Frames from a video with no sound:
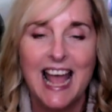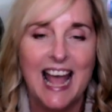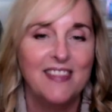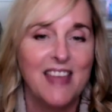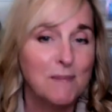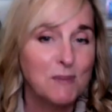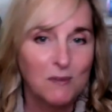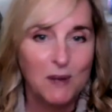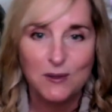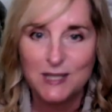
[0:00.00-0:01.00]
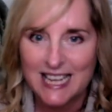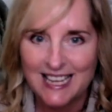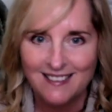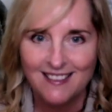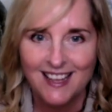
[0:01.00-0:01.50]
And that promotes
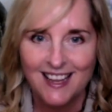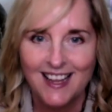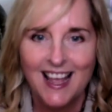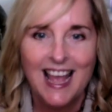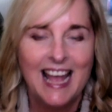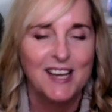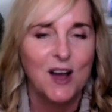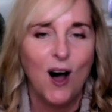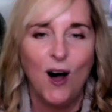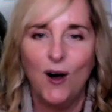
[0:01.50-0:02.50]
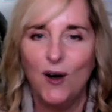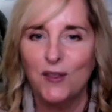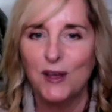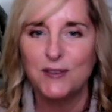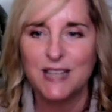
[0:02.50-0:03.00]
healing and all
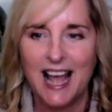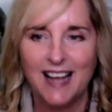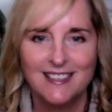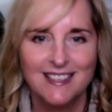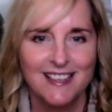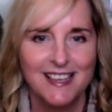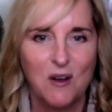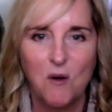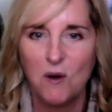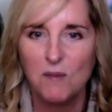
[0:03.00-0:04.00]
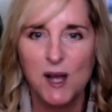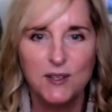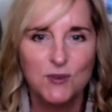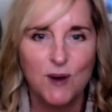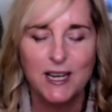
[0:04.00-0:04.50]
those excellent
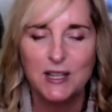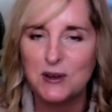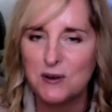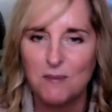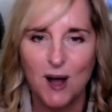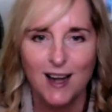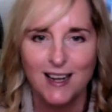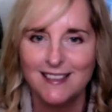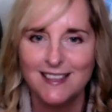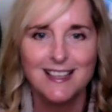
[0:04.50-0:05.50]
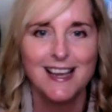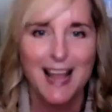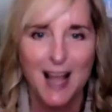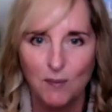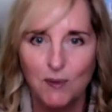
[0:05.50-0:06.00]
hormones running through your body that's going
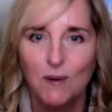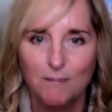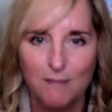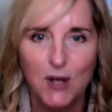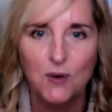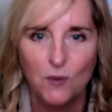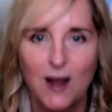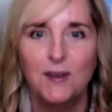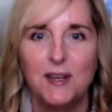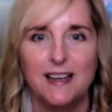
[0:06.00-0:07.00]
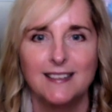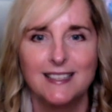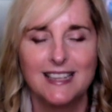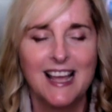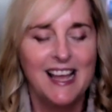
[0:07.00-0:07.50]
to help promote
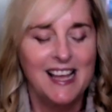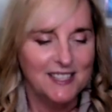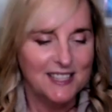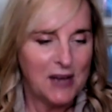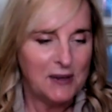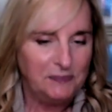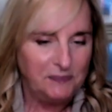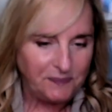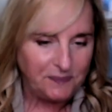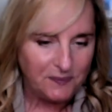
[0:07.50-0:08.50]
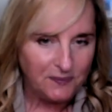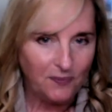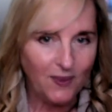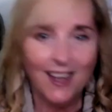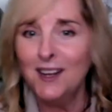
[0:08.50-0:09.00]
wellness. So
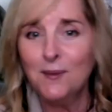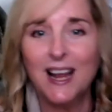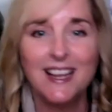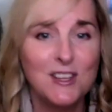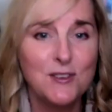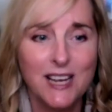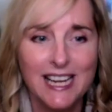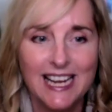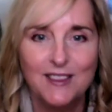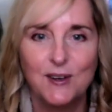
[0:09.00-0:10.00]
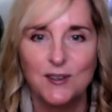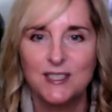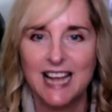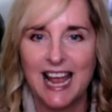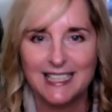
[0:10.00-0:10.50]
anyway, you can either
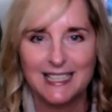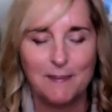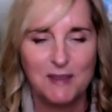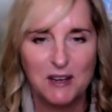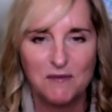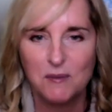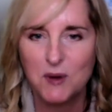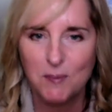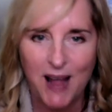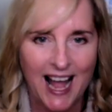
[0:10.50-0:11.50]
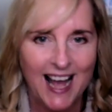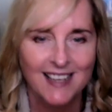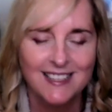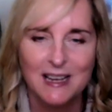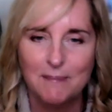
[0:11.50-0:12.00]
take something from your
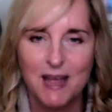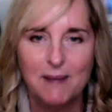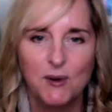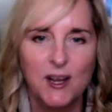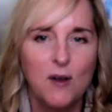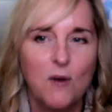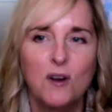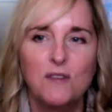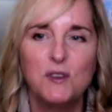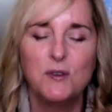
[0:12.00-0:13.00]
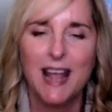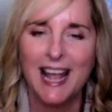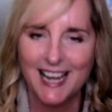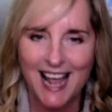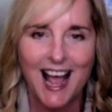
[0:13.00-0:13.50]
past, a memory, or if you
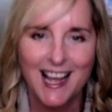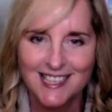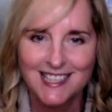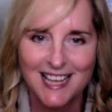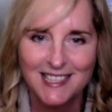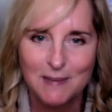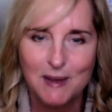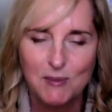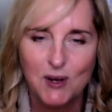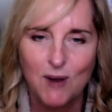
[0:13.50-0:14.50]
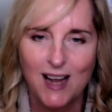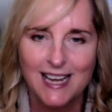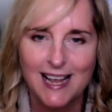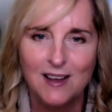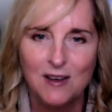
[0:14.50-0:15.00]
can't access a memory right
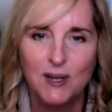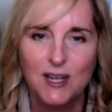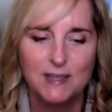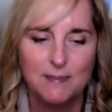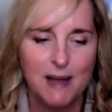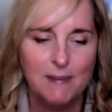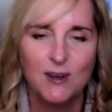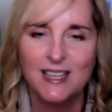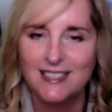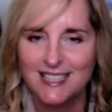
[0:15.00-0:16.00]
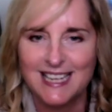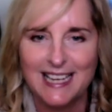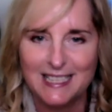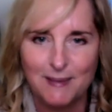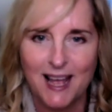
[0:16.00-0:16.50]
now because memory is
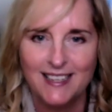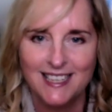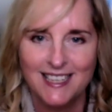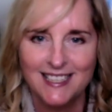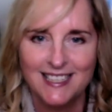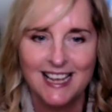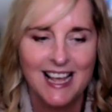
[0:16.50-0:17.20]
state dependent.